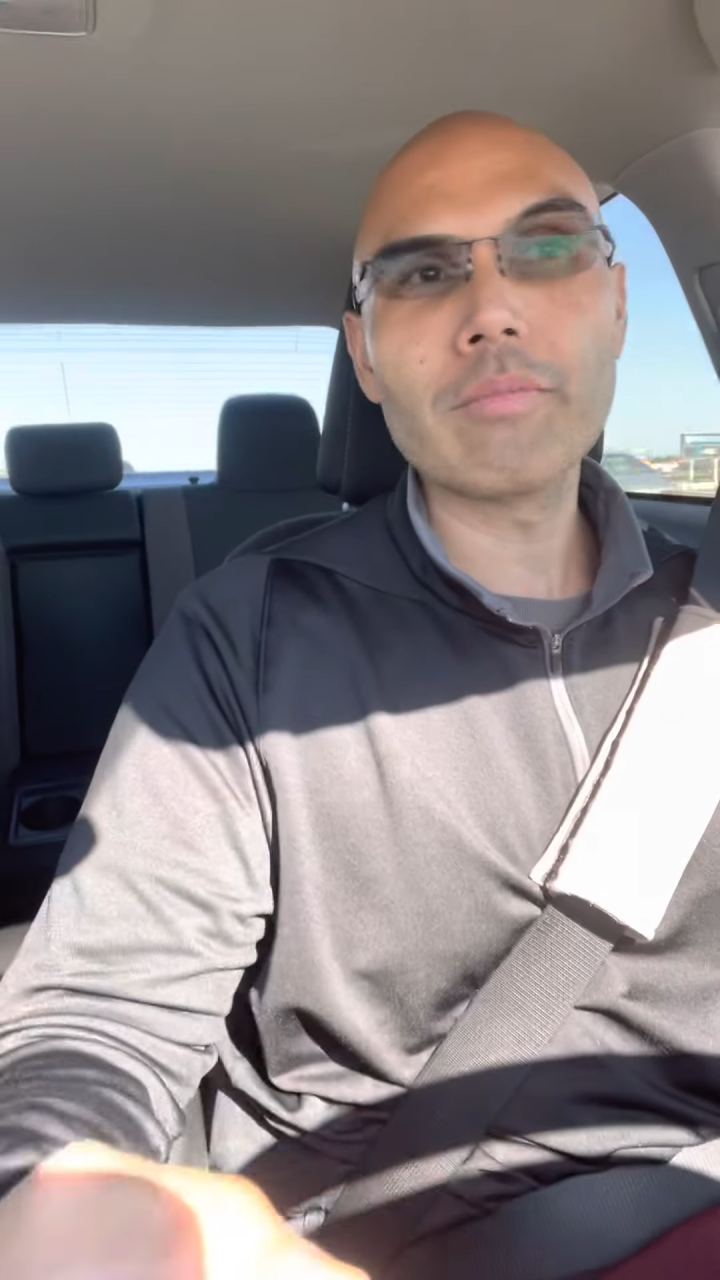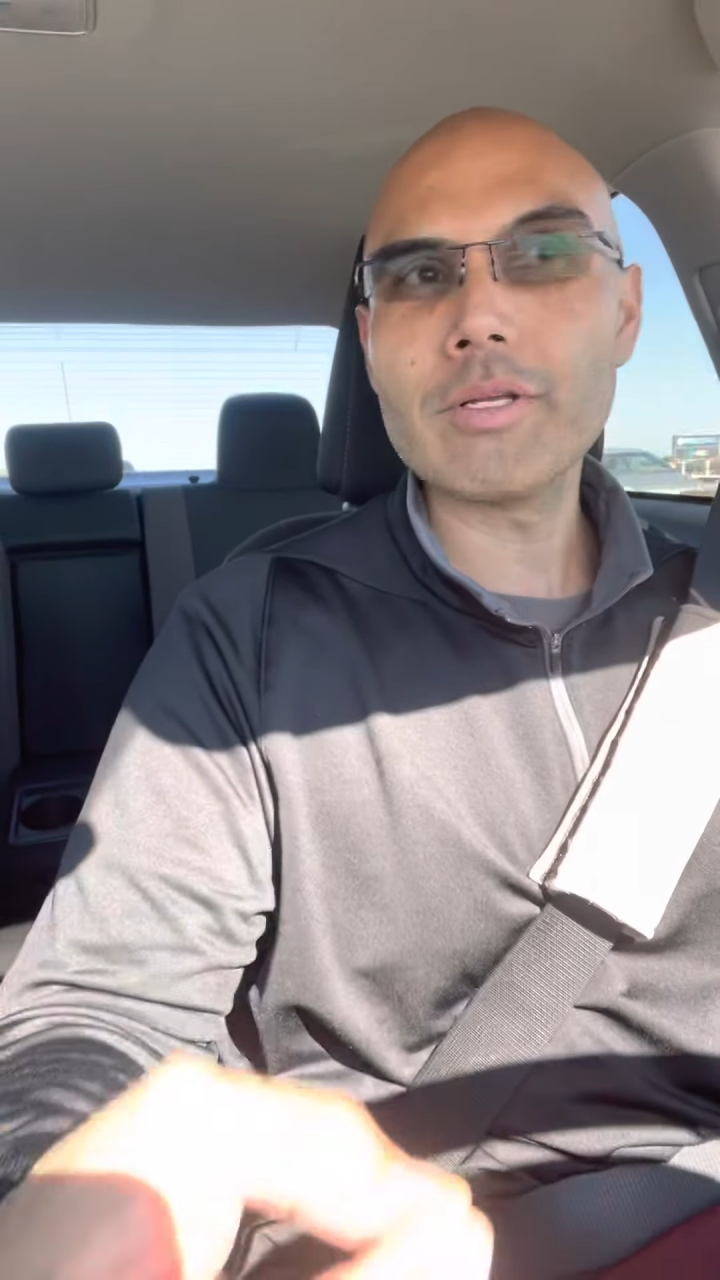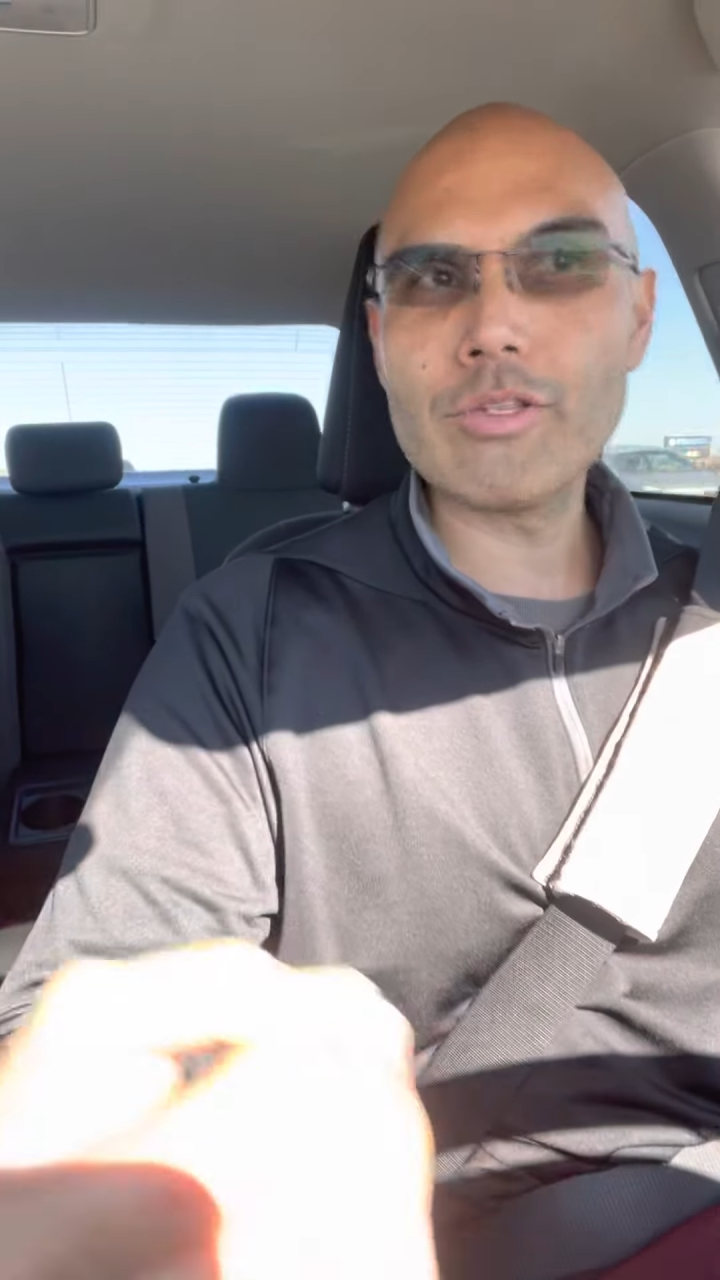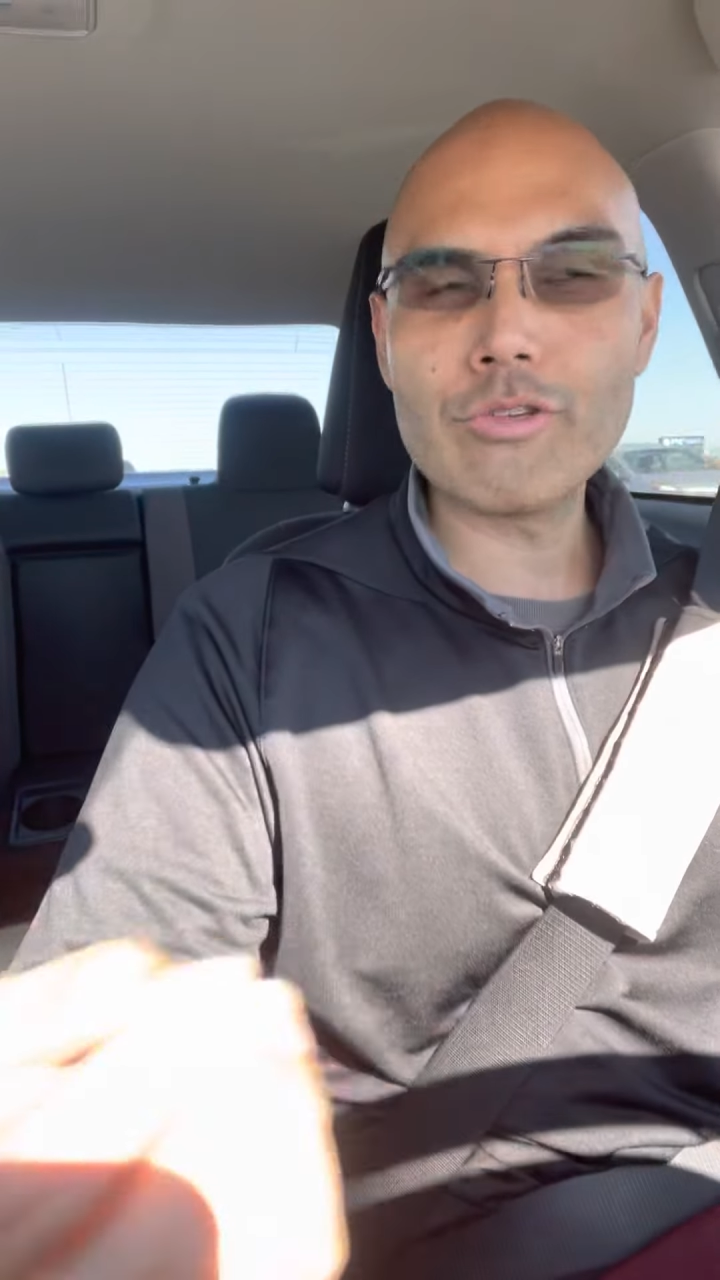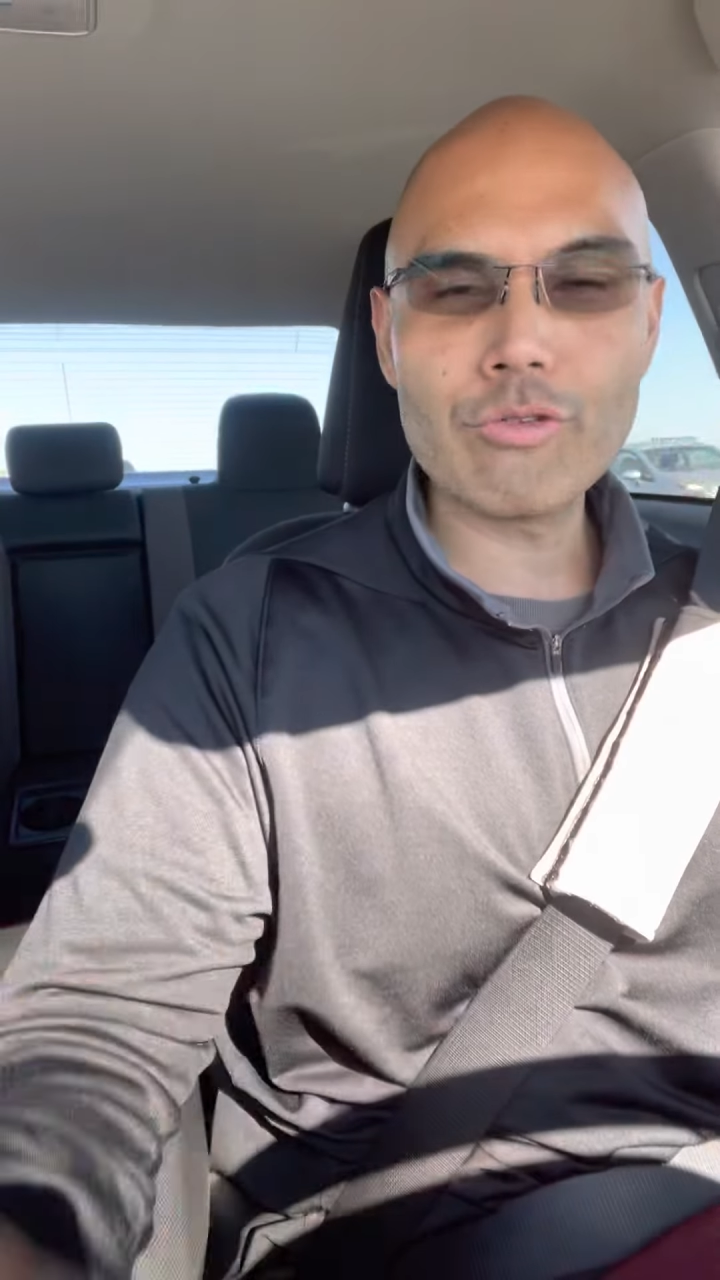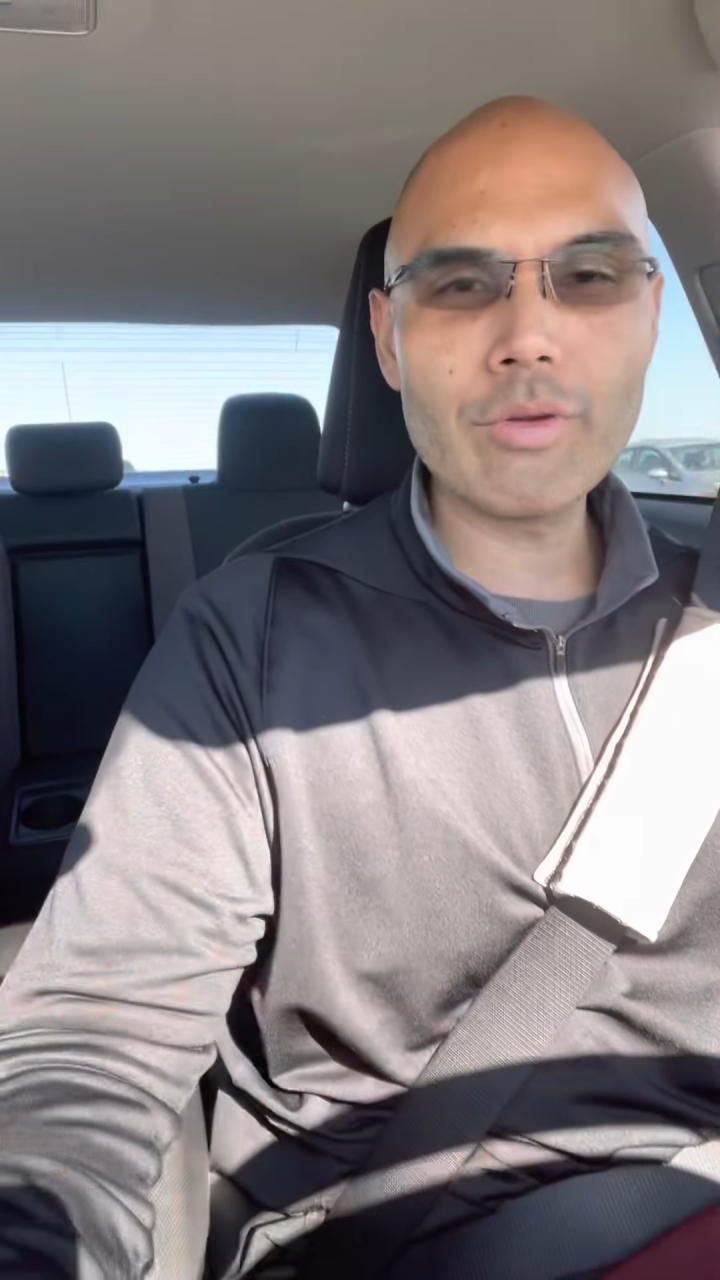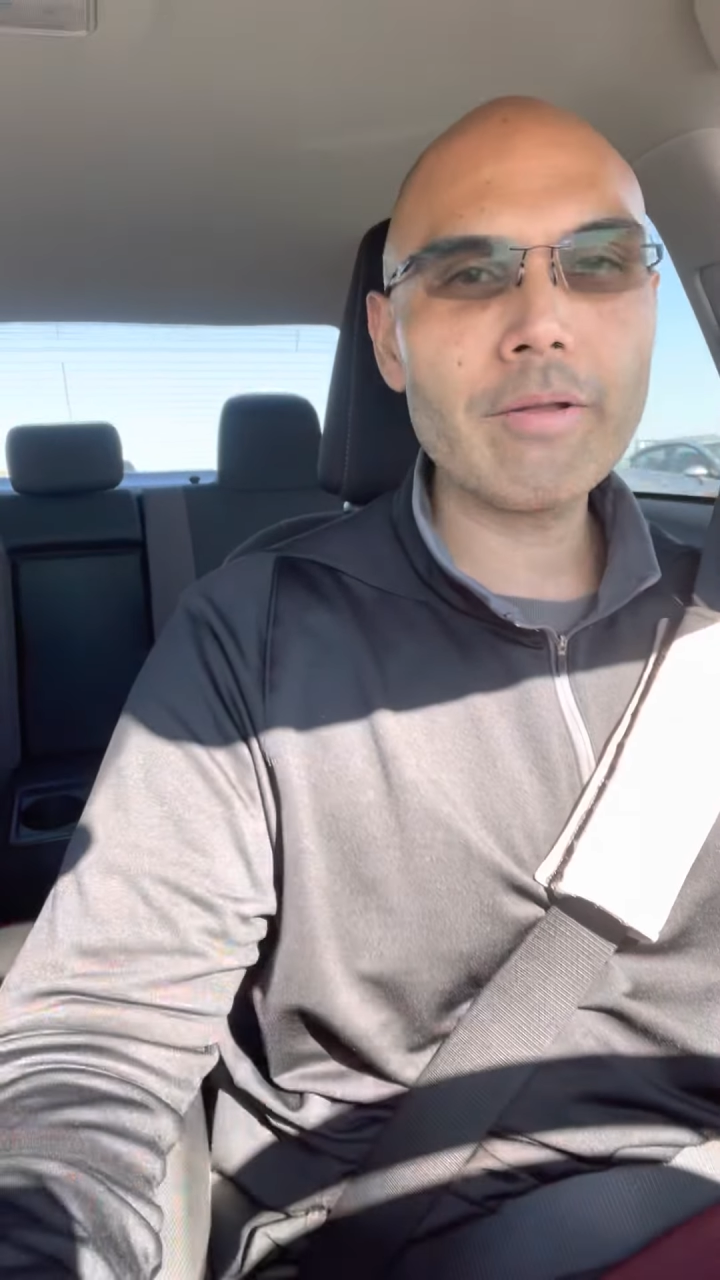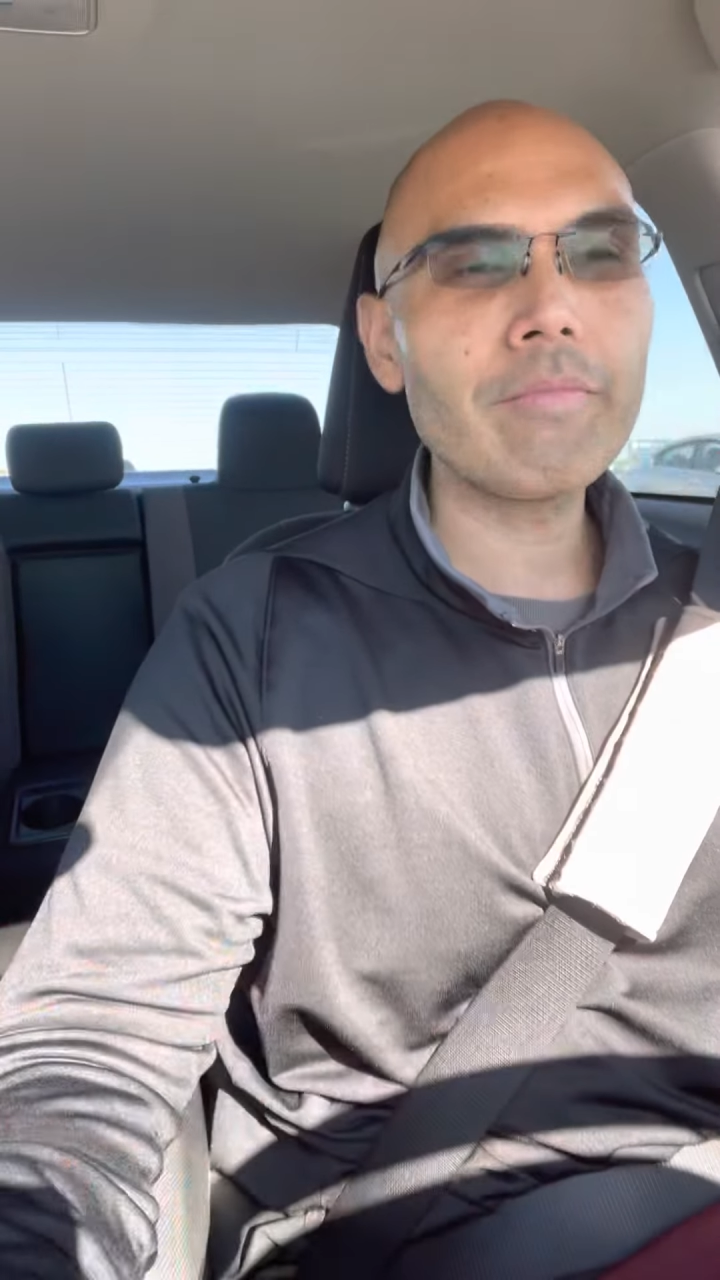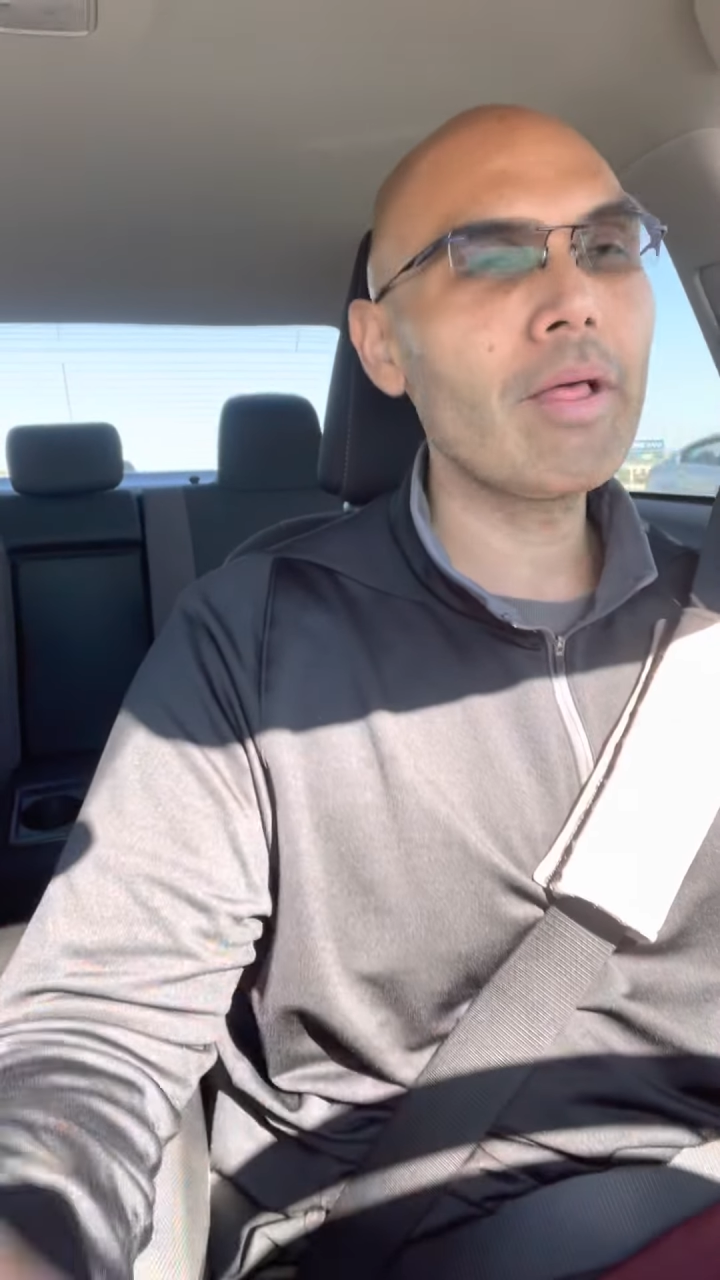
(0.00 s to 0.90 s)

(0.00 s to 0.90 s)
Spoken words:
to be doing,